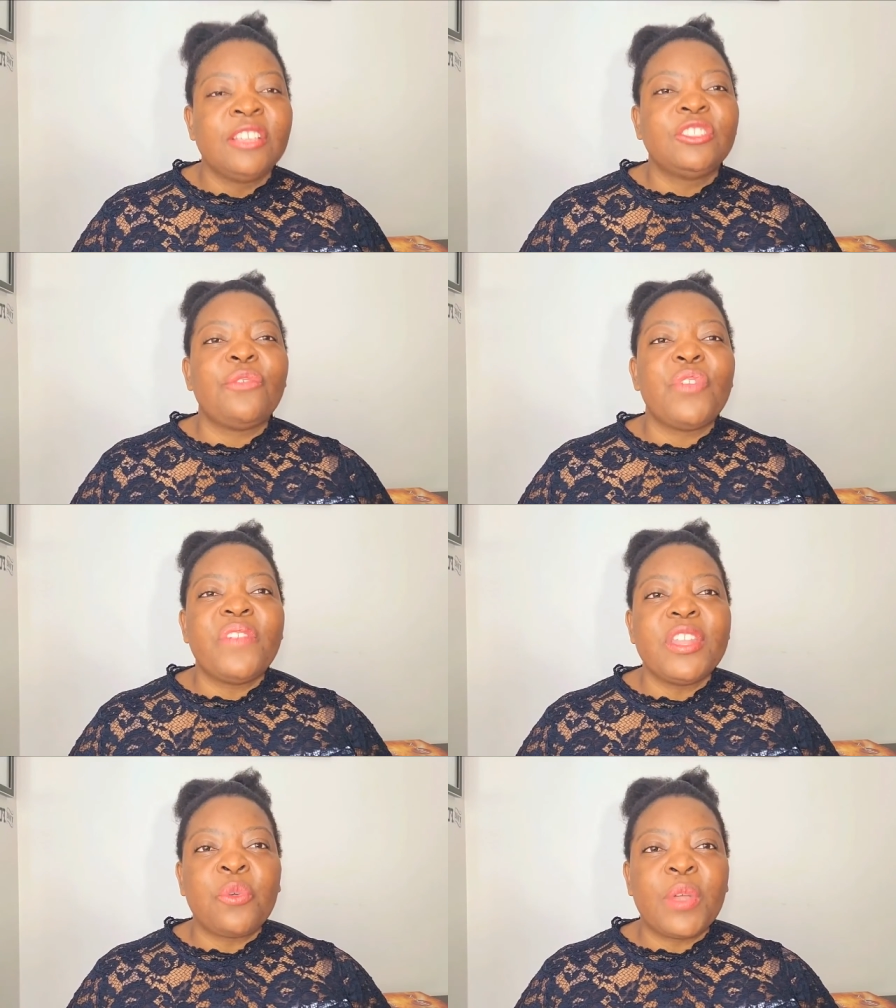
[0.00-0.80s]
So if you
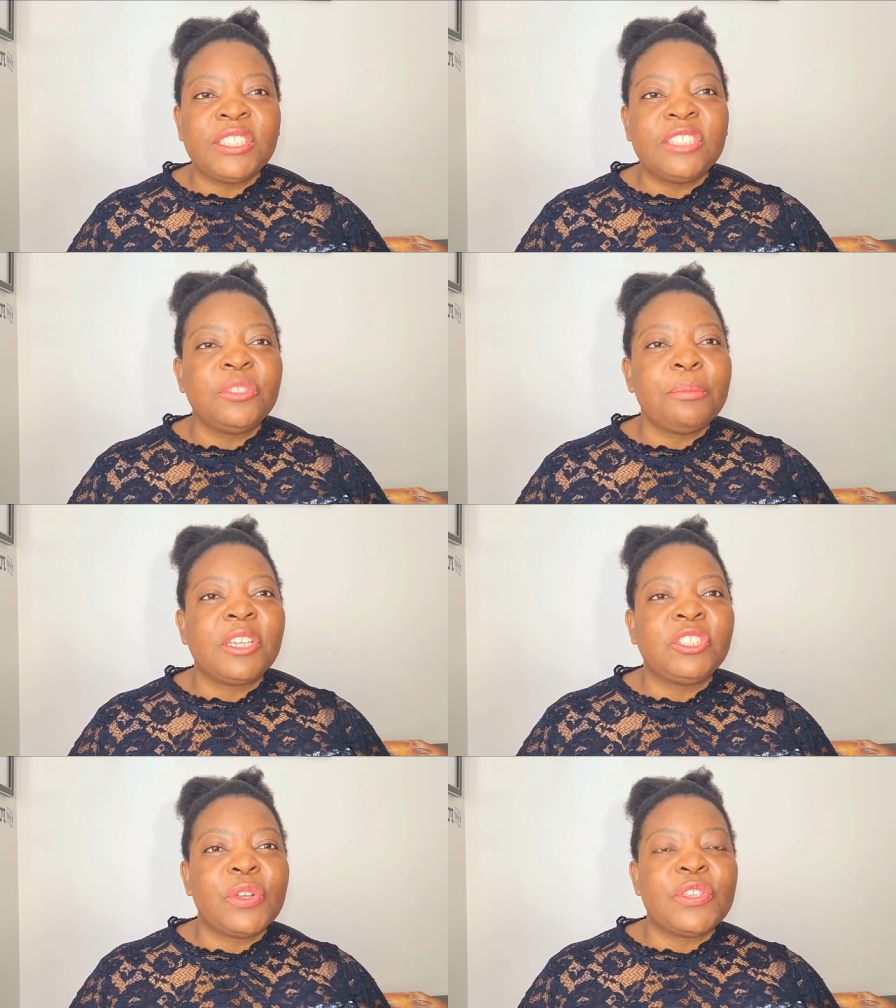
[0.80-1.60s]
have any questions,
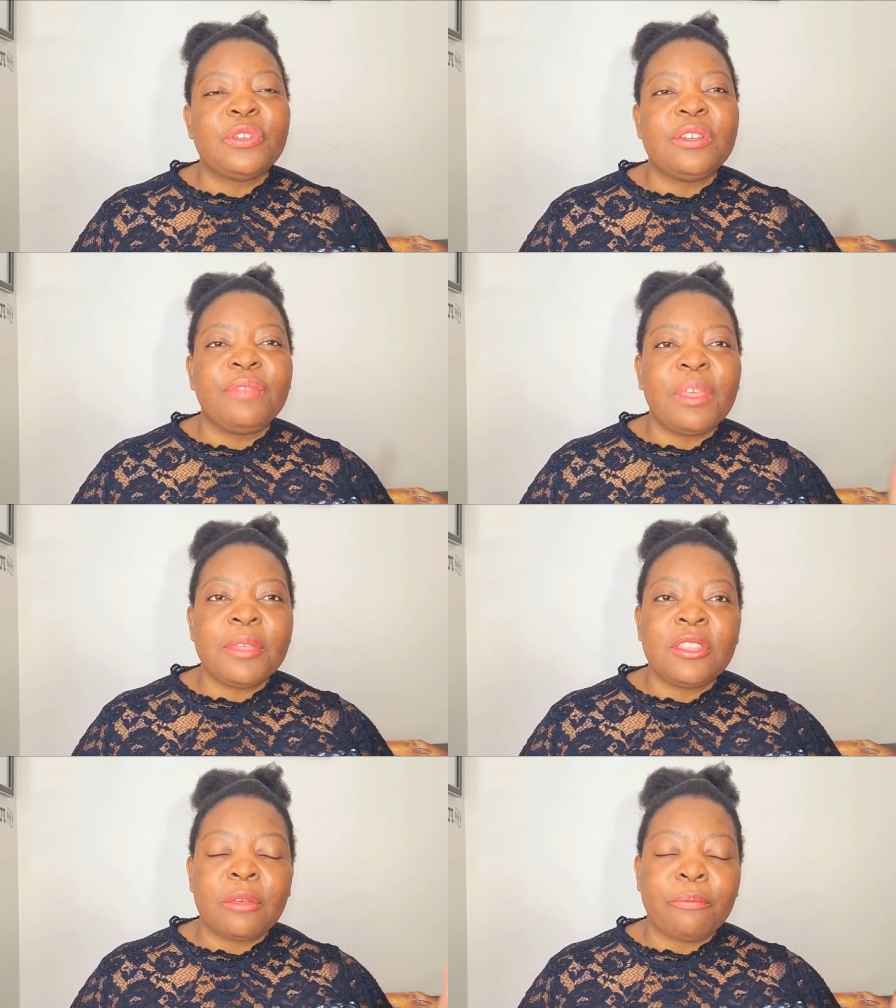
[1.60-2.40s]
make sure you leave
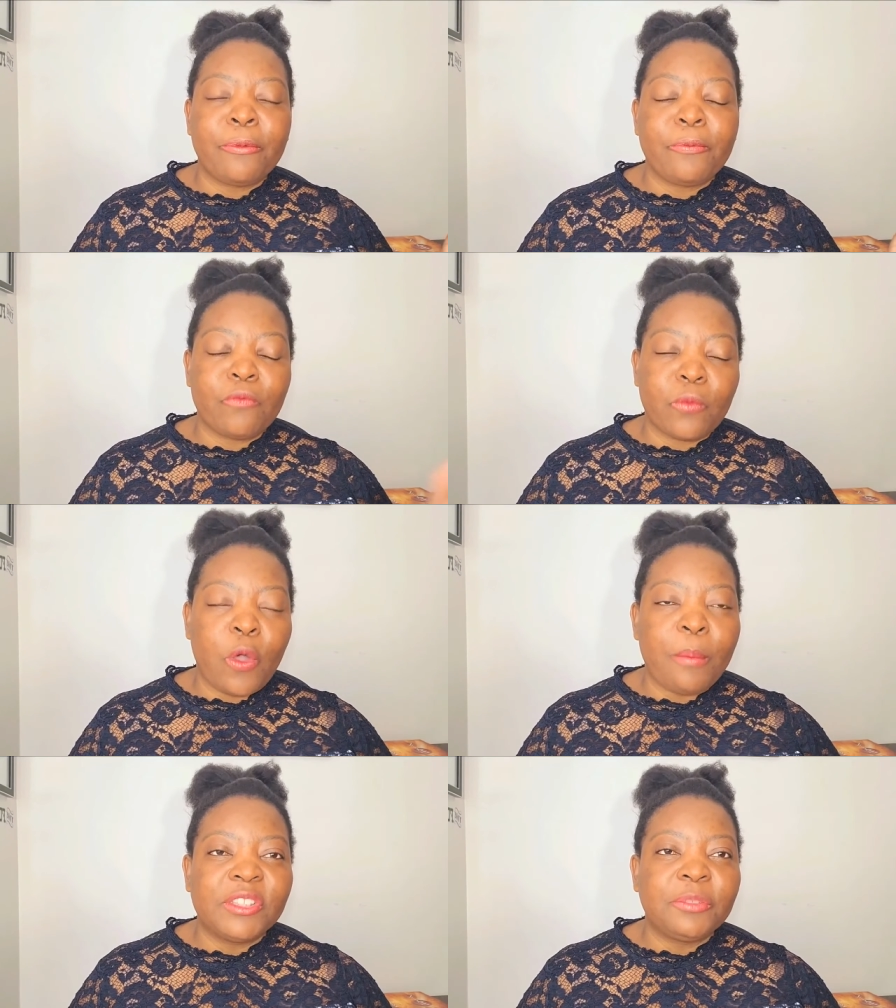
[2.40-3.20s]
them in the
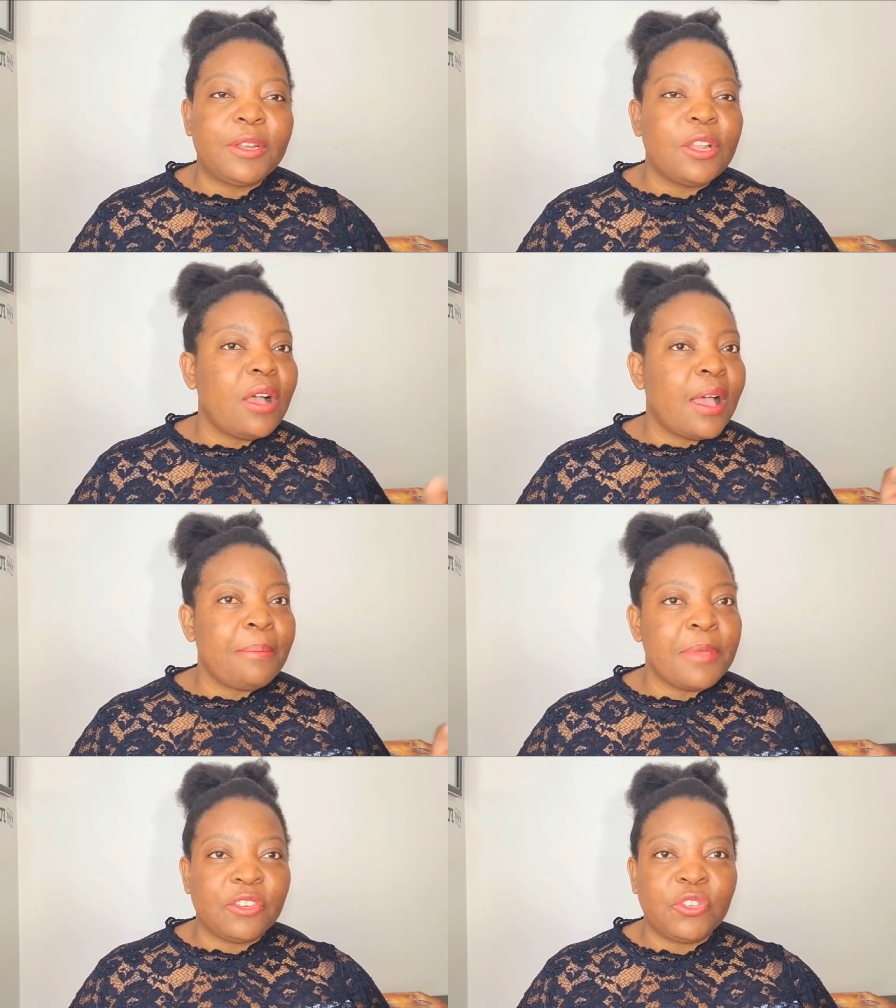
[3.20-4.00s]
comments below.
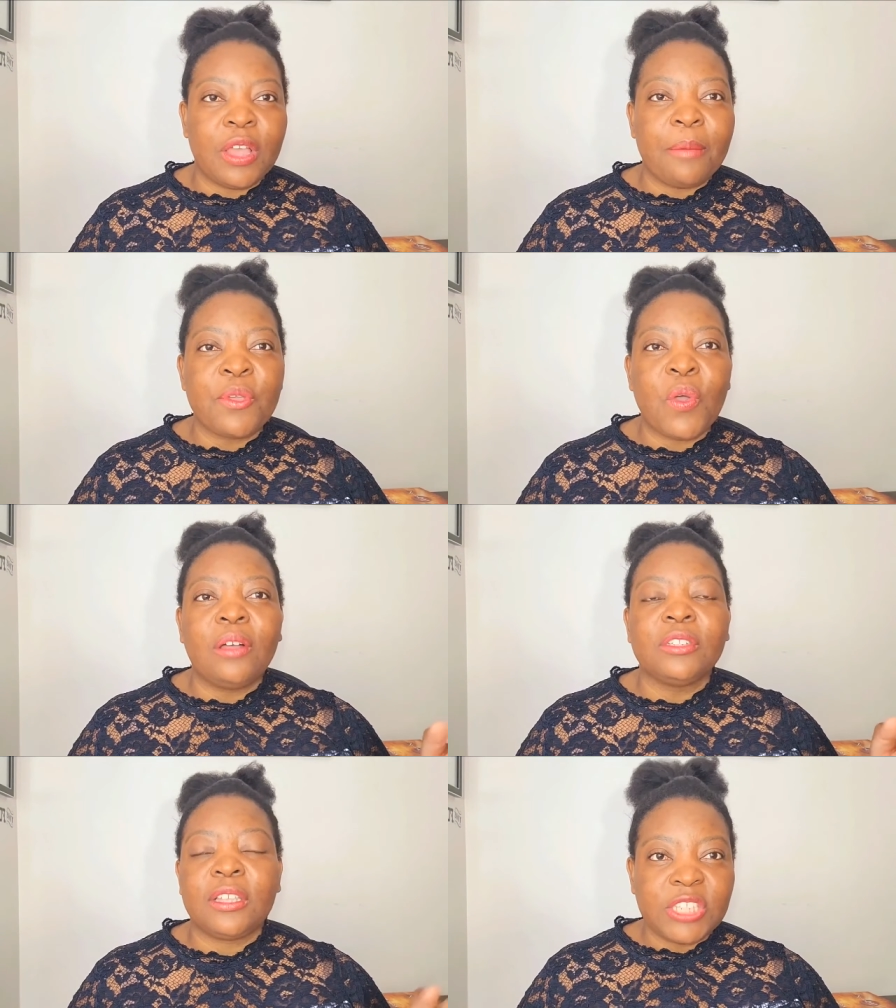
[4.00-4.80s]
I'm here to help you
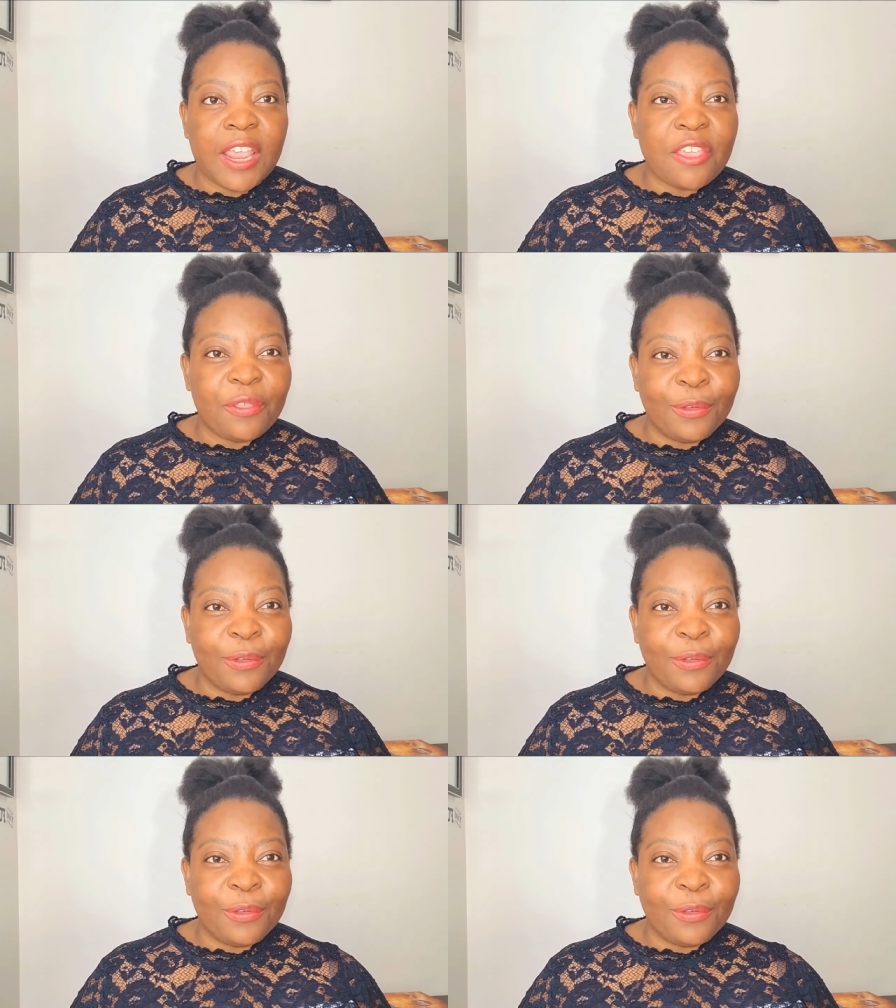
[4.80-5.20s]
out. Share your